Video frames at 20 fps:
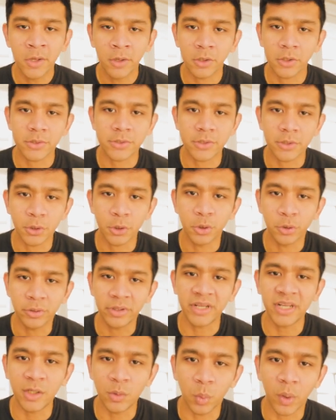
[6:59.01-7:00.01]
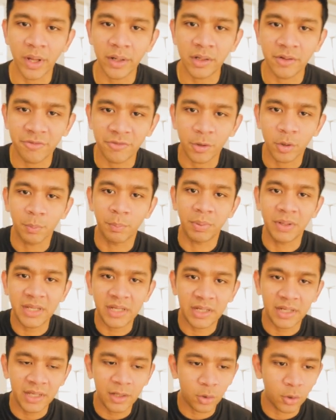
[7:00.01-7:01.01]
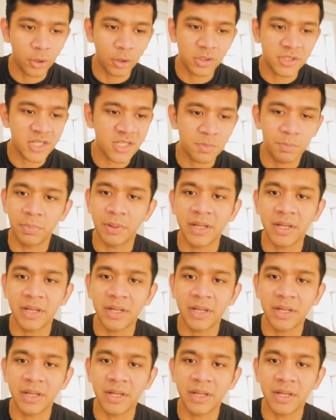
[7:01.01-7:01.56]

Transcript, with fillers: because you need one if you're bleeding, or you'll just